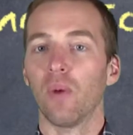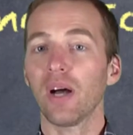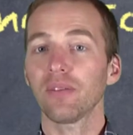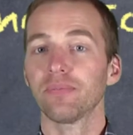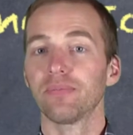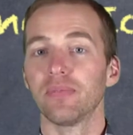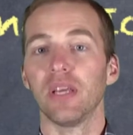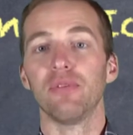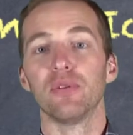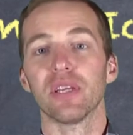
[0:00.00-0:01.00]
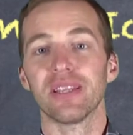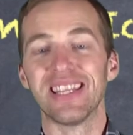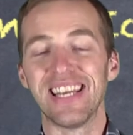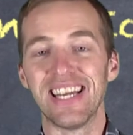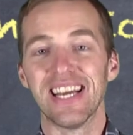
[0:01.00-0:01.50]
Well, if you
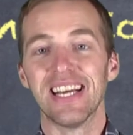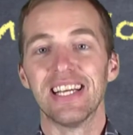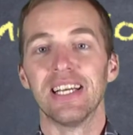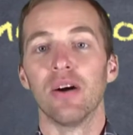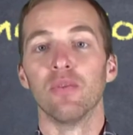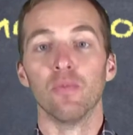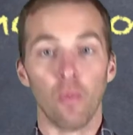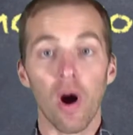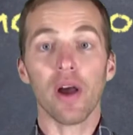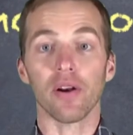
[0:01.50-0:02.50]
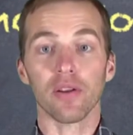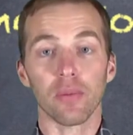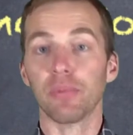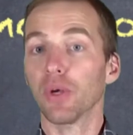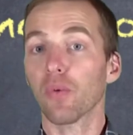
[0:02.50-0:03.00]
said the water,
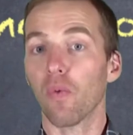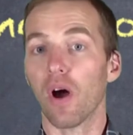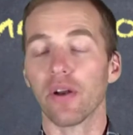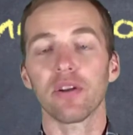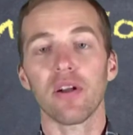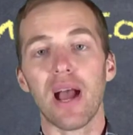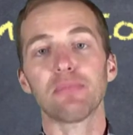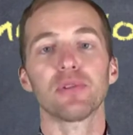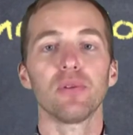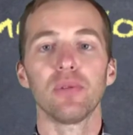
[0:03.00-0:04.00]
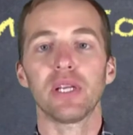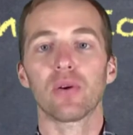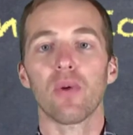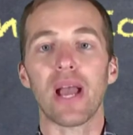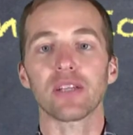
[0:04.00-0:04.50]
the pure water, you're absolutely
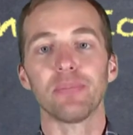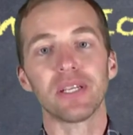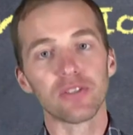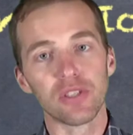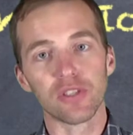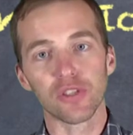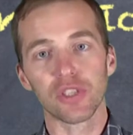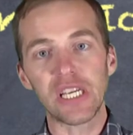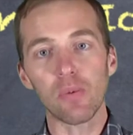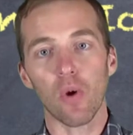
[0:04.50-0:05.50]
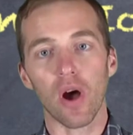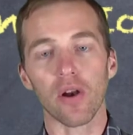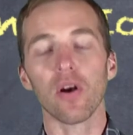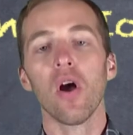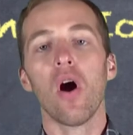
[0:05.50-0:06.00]
correct because the
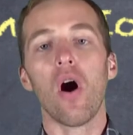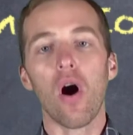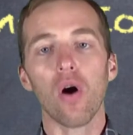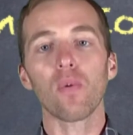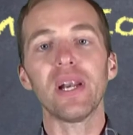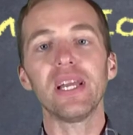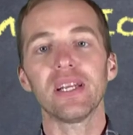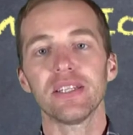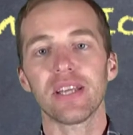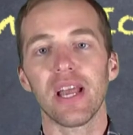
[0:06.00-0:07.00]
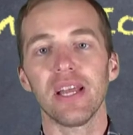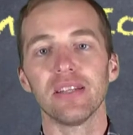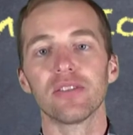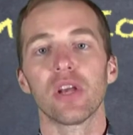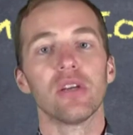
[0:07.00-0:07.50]
seawater already
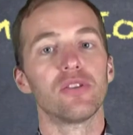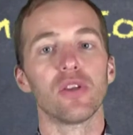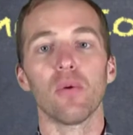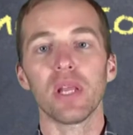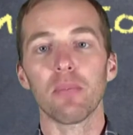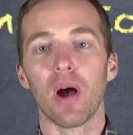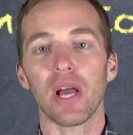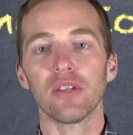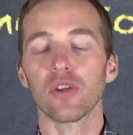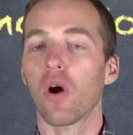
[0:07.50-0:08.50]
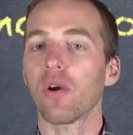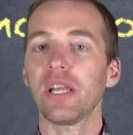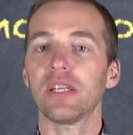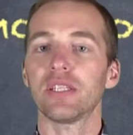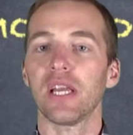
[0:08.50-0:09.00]
contains sodium ions,
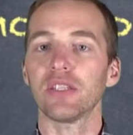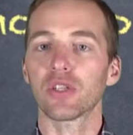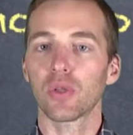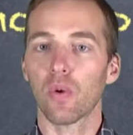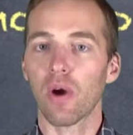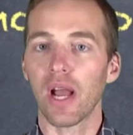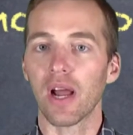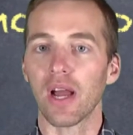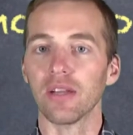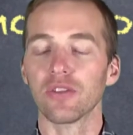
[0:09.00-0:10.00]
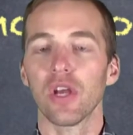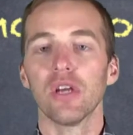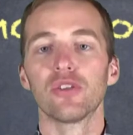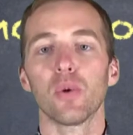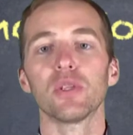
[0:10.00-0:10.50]
already contains chloride ions.
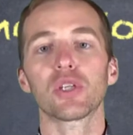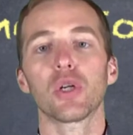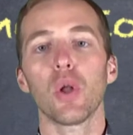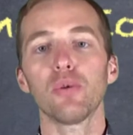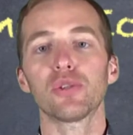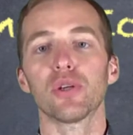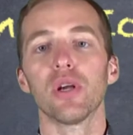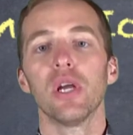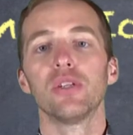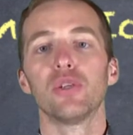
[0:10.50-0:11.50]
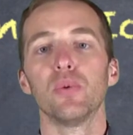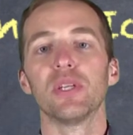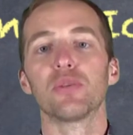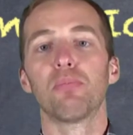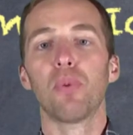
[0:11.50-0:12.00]
So it's closer
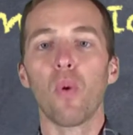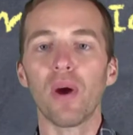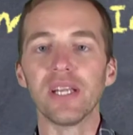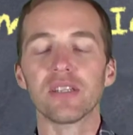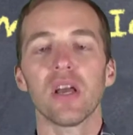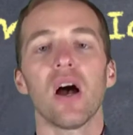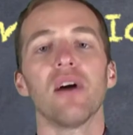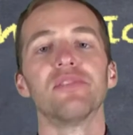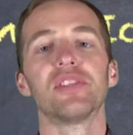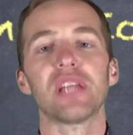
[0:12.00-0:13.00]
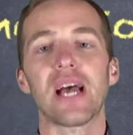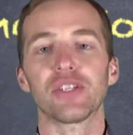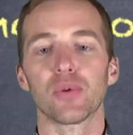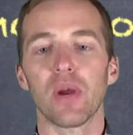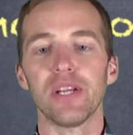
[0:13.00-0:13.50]
to its point of
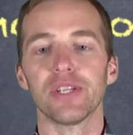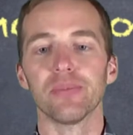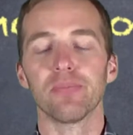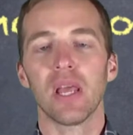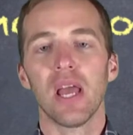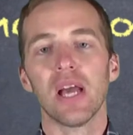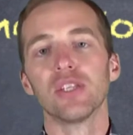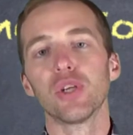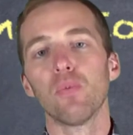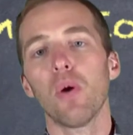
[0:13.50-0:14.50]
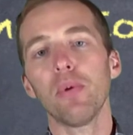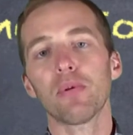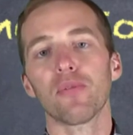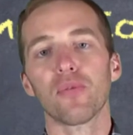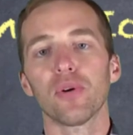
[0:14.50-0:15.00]
saturation. And so what
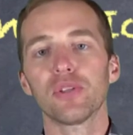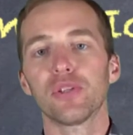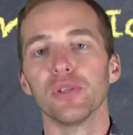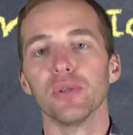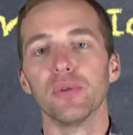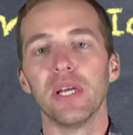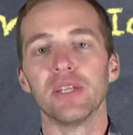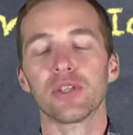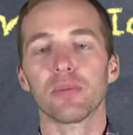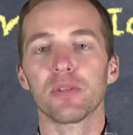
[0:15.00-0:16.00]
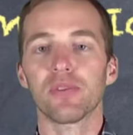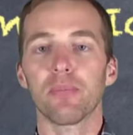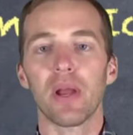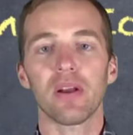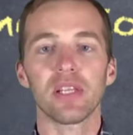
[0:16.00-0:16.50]
we refer to in terms of
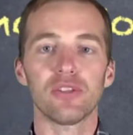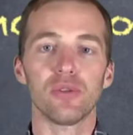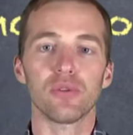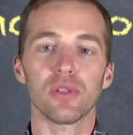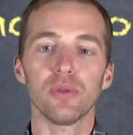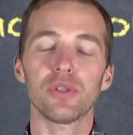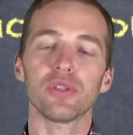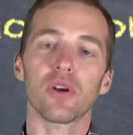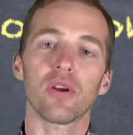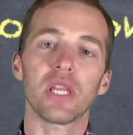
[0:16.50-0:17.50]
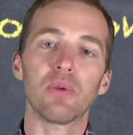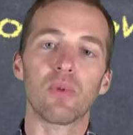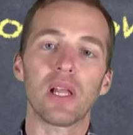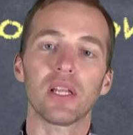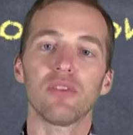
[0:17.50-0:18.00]
comparing these two solutions are the
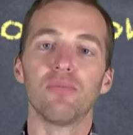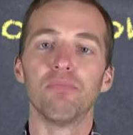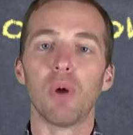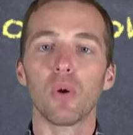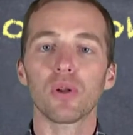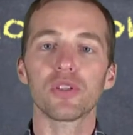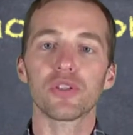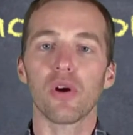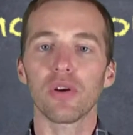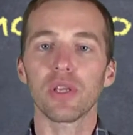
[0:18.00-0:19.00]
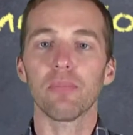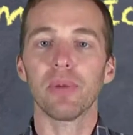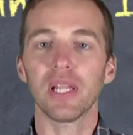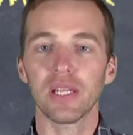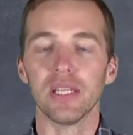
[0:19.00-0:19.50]
relative molar
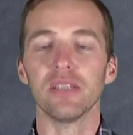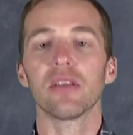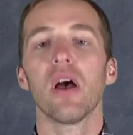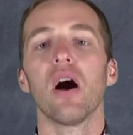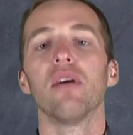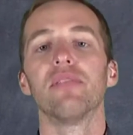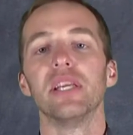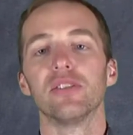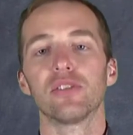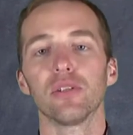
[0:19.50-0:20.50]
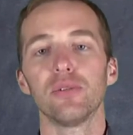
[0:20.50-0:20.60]
solubilities of these